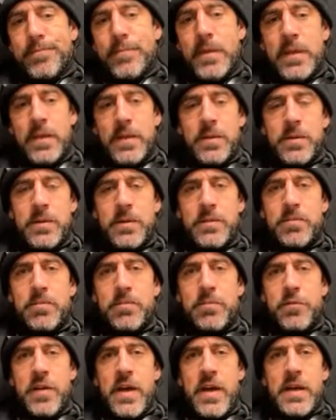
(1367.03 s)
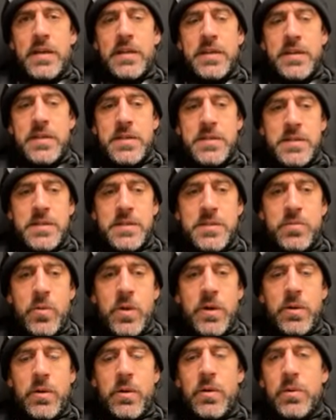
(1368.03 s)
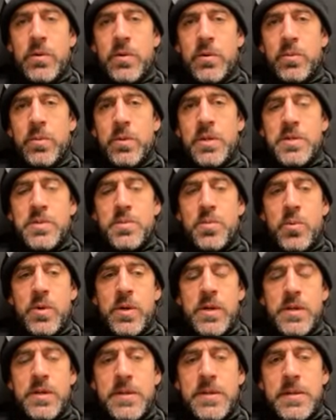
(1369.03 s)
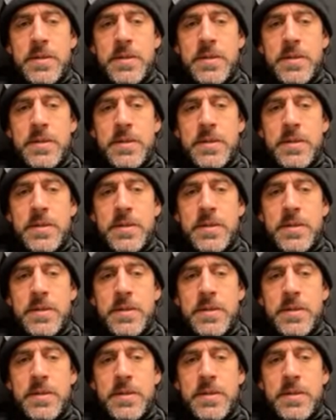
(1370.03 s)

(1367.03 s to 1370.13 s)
You know, the fact is it's win or go home at this point.